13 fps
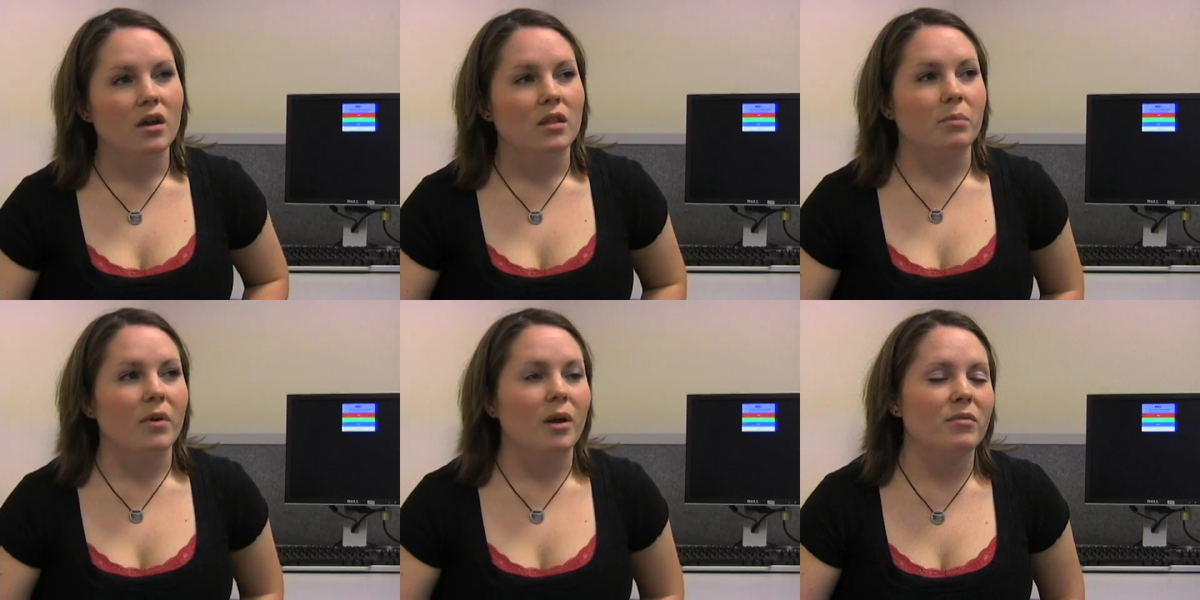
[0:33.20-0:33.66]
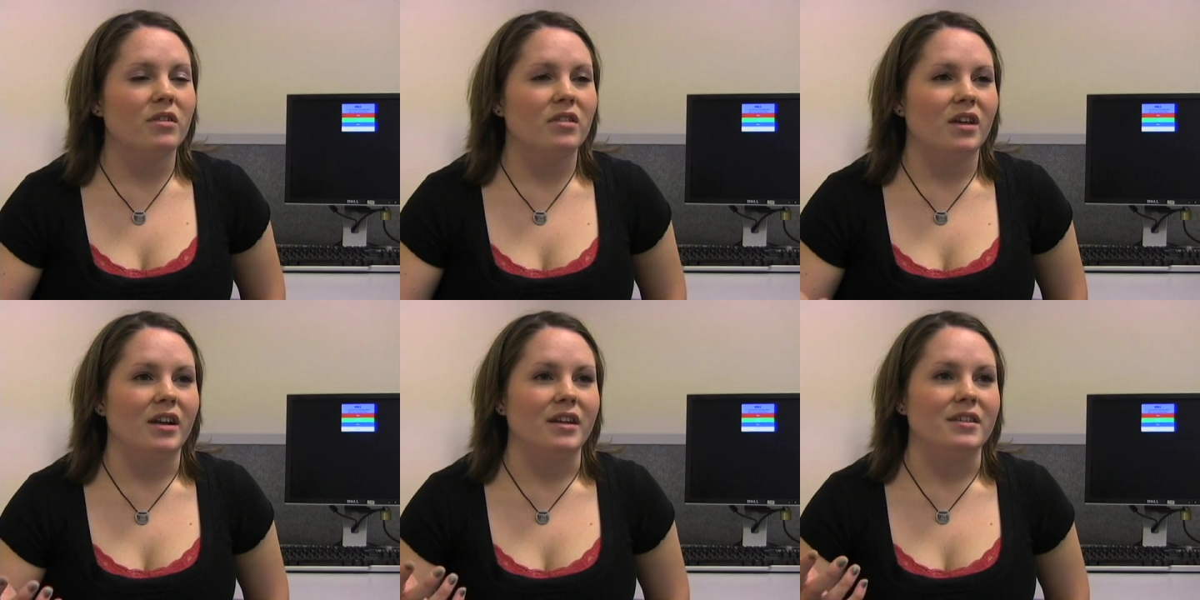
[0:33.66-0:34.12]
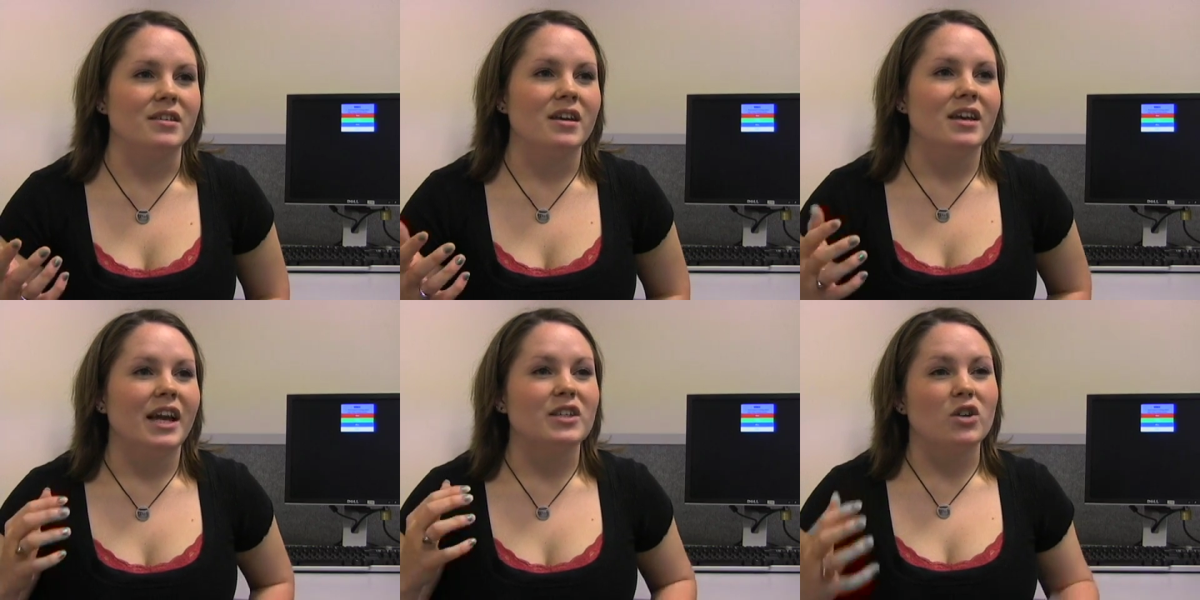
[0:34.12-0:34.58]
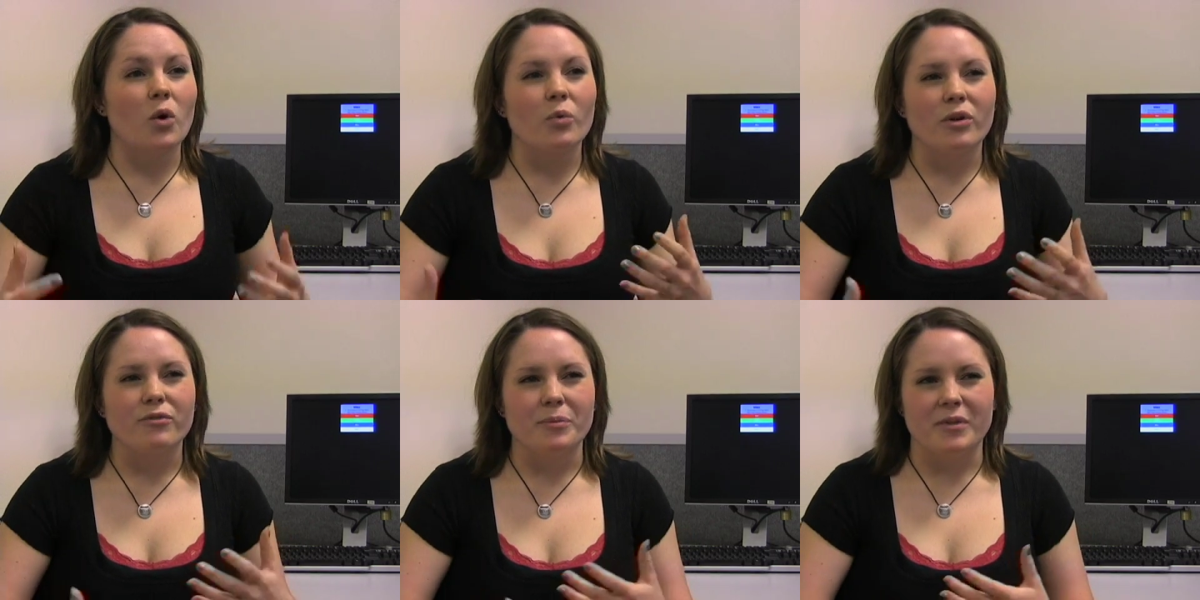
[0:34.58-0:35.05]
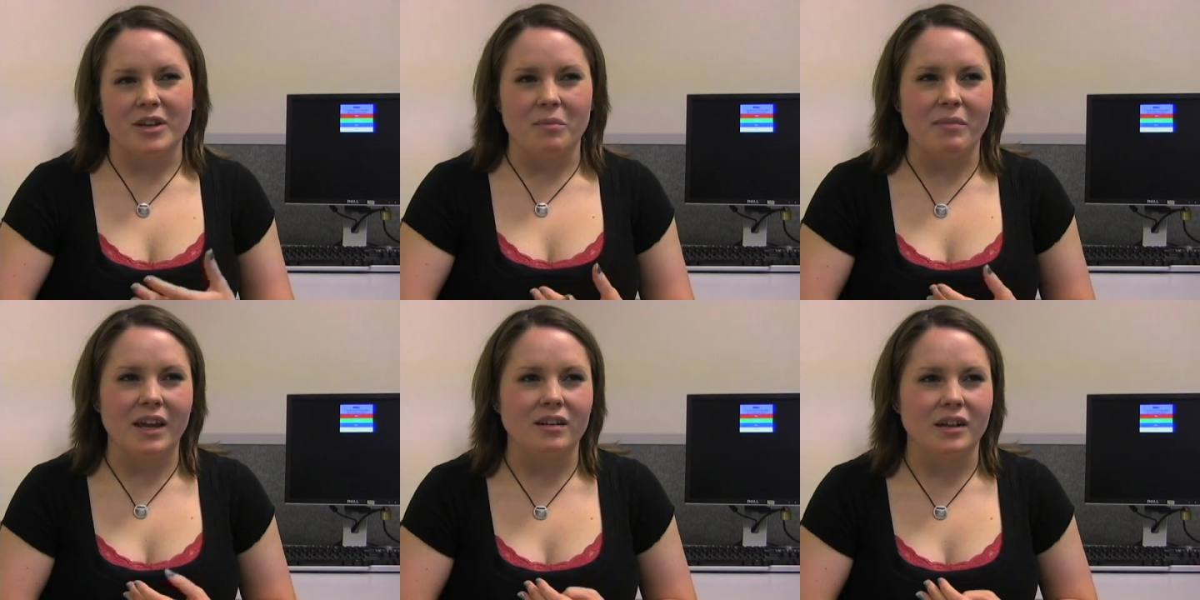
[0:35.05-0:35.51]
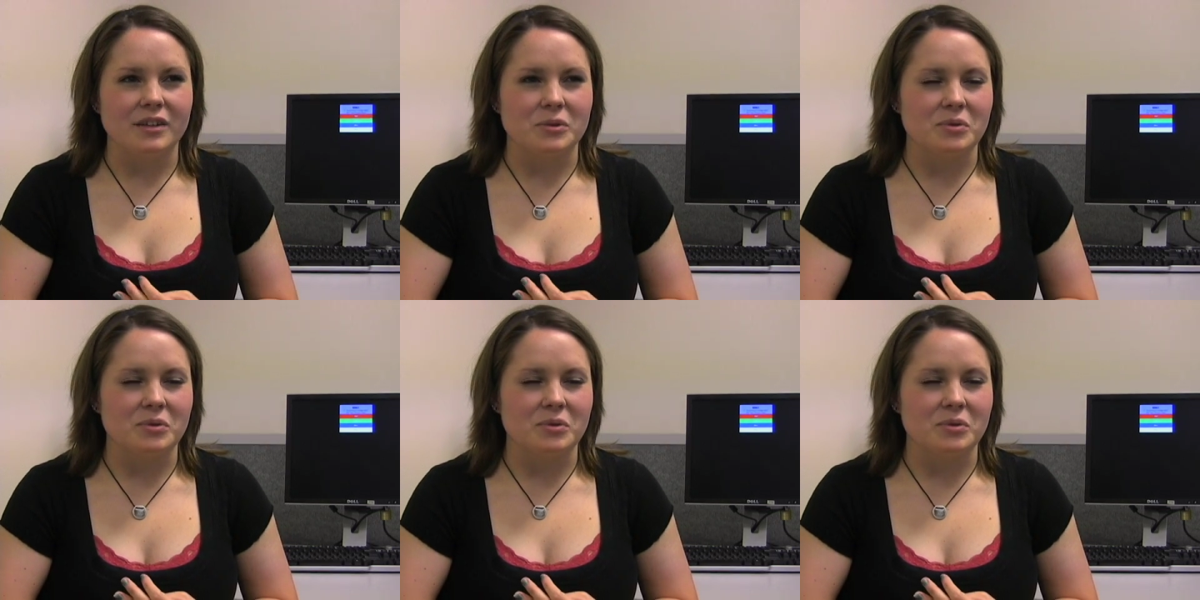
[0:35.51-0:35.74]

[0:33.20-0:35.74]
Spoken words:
The problem with that is it's all run from the command line.